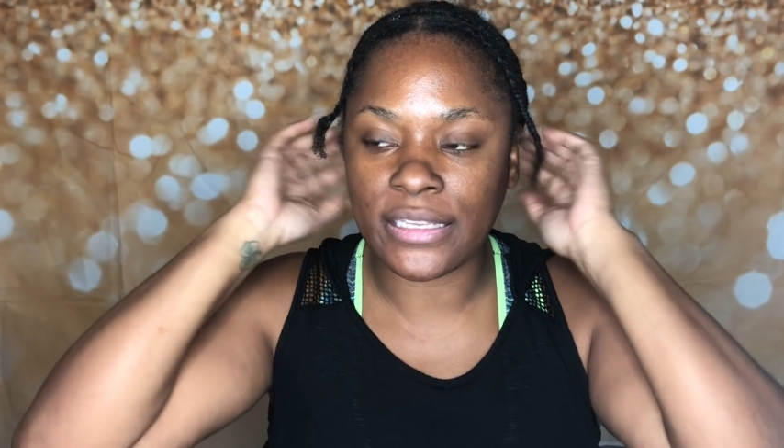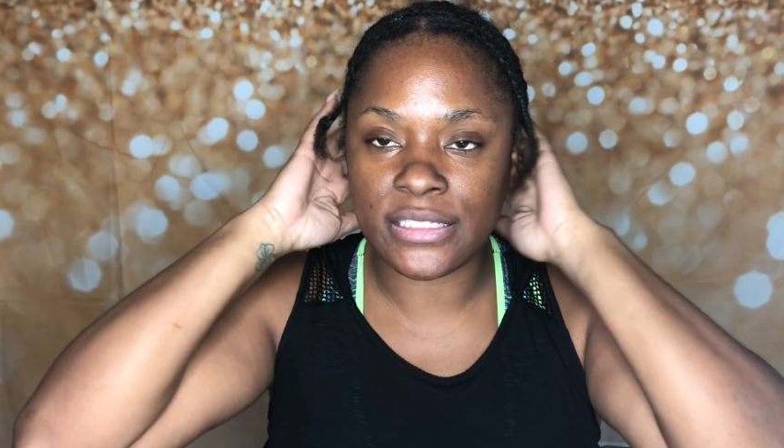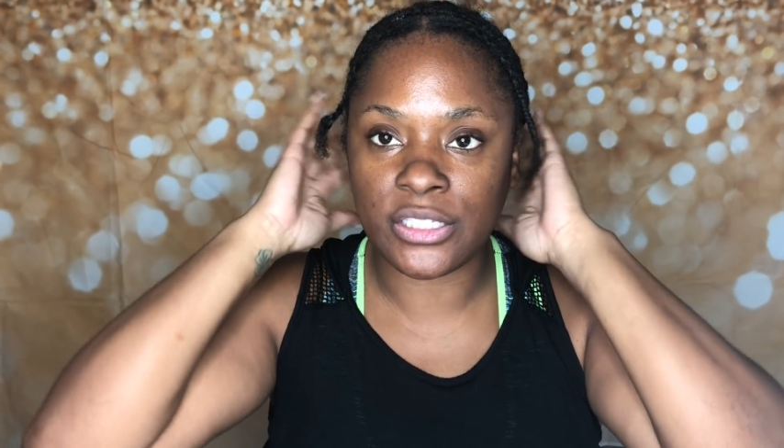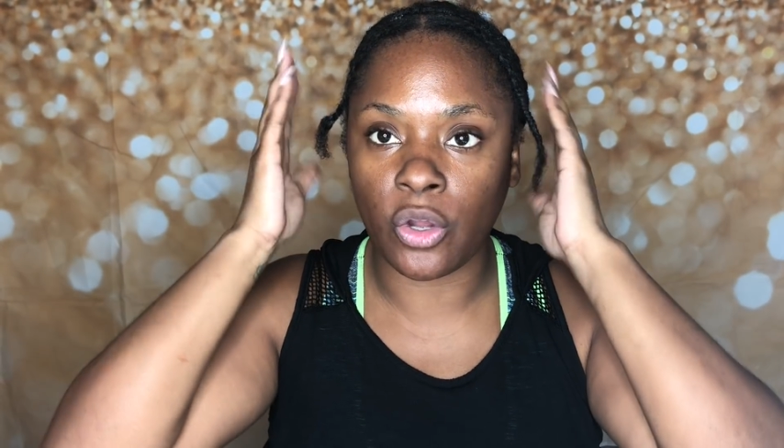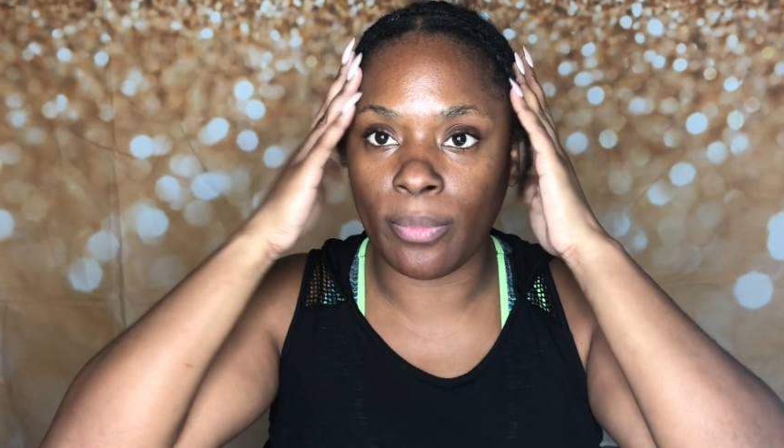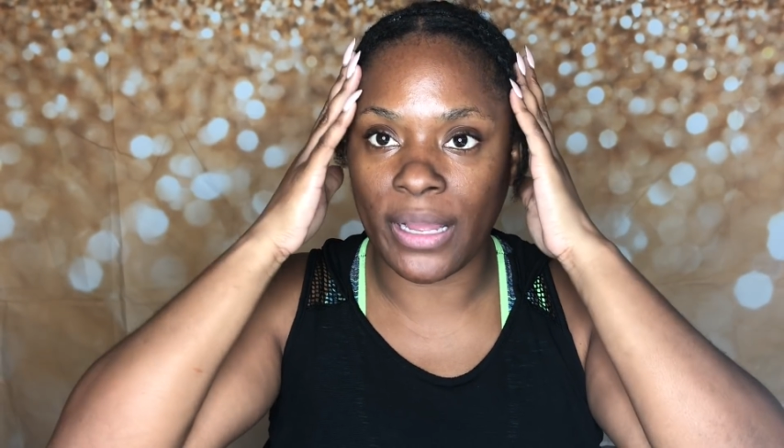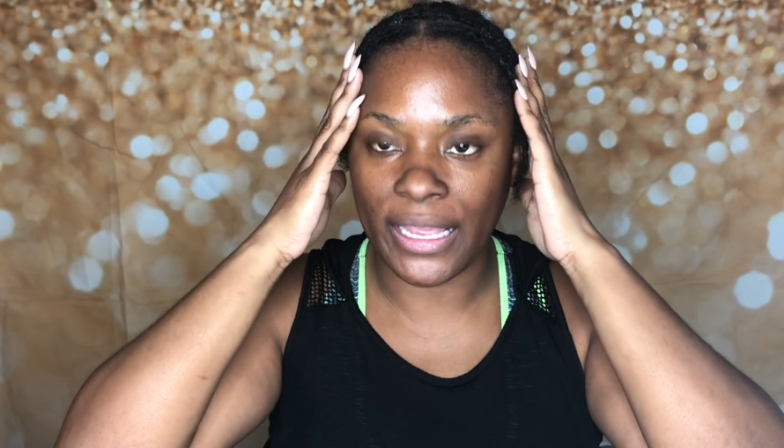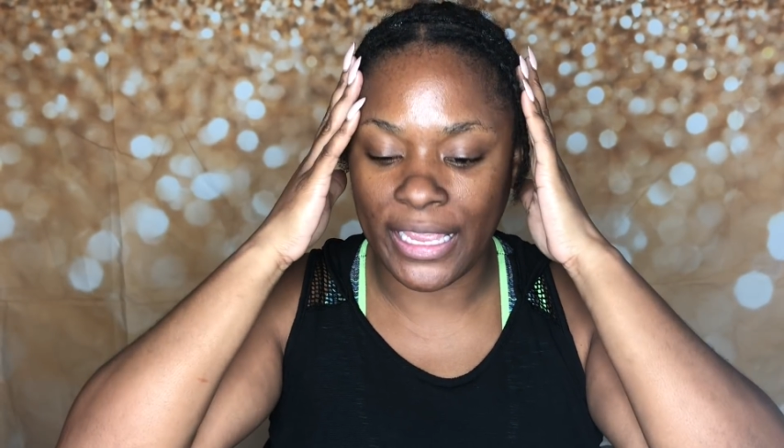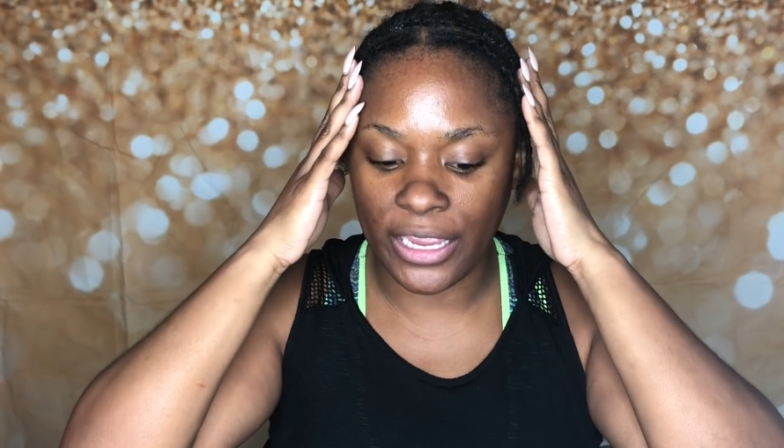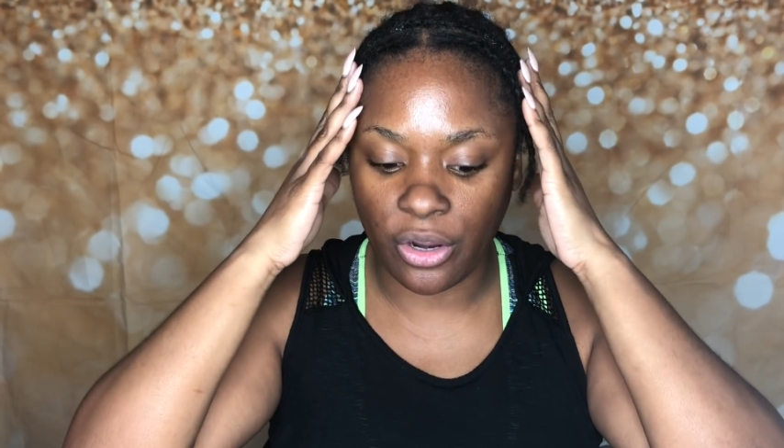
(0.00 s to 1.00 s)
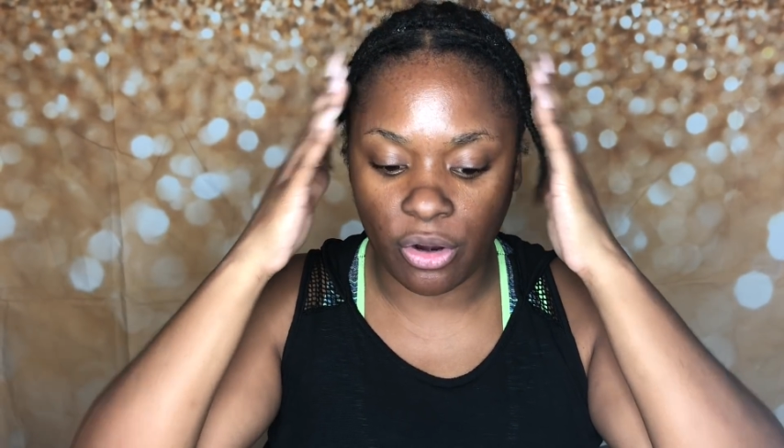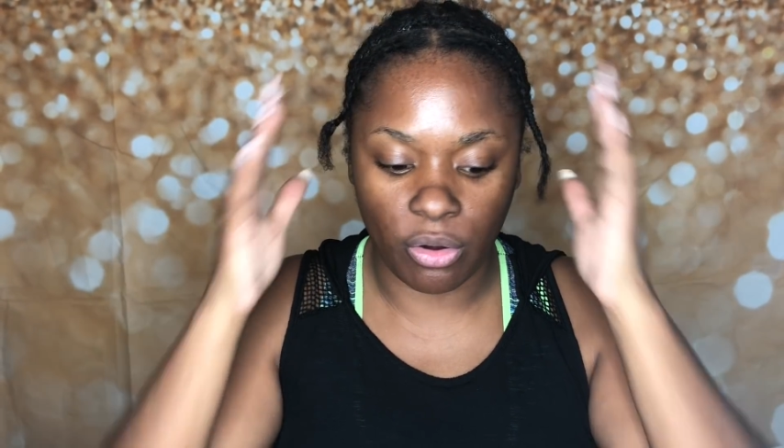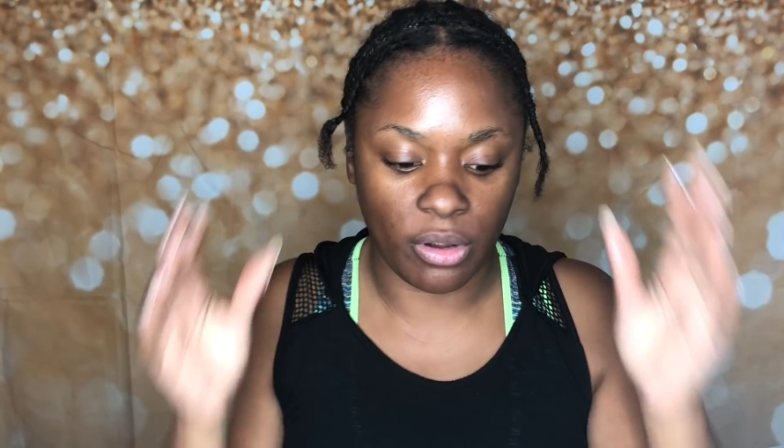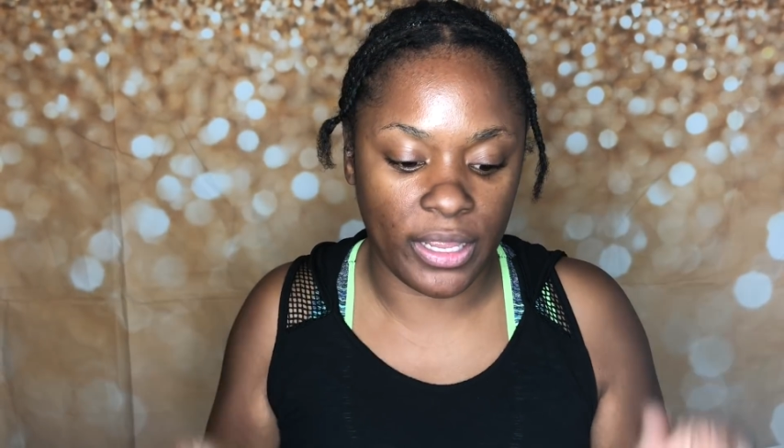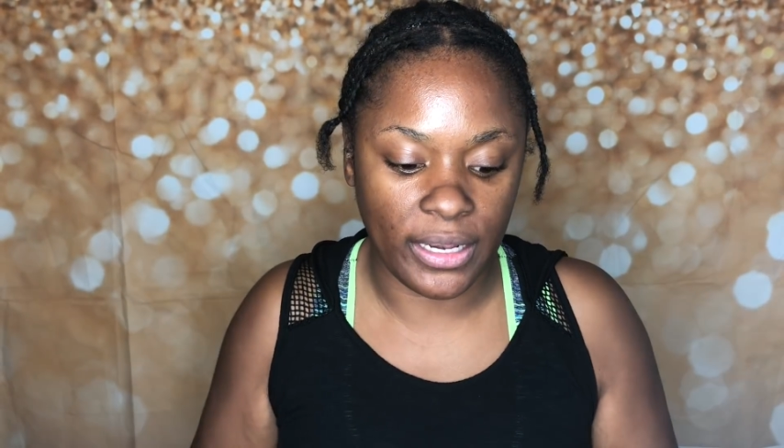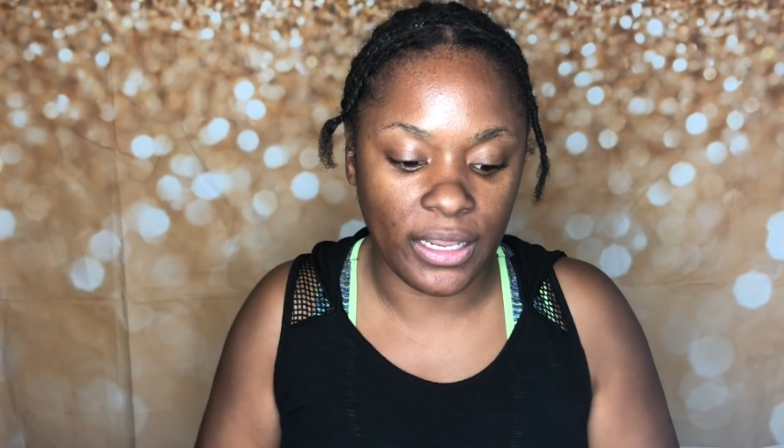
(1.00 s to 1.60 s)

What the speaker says: sew my hair on,